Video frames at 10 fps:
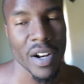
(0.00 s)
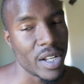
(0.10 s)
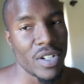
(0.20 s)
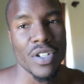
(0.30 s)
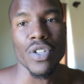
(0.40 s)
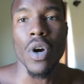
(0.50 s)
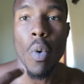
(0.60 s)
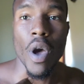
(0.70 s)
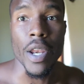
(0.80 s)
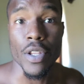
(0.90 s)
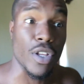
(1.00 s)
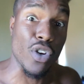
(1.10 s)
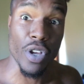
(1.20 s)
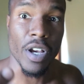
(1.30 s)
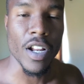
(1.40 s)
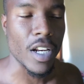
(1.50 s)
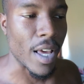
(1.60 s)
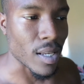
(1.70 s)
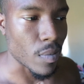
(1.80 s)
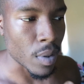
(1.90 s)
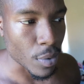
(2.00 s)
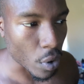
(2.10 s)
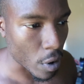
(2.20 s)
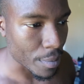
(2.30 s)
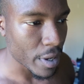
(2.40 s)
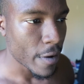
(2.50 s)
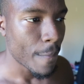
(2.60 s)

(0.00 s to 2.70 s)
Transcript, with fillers: It doesn't just go in and you're good. It has to be absorbed.